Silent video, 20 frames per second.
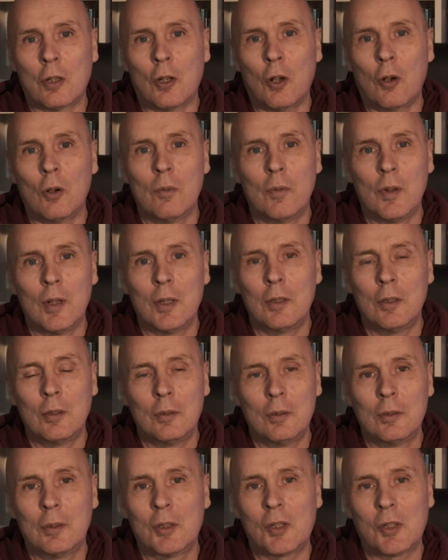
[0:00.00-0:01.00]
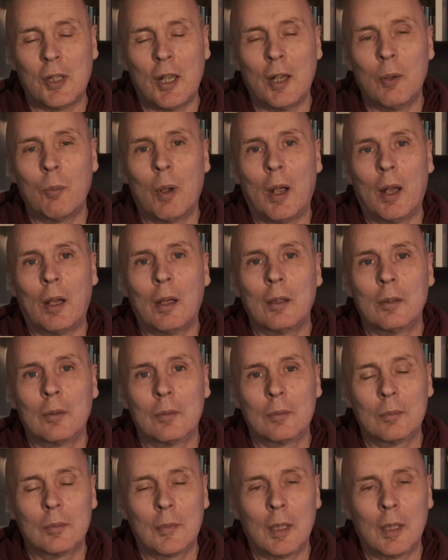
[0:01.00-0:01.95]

COVID. Stay well.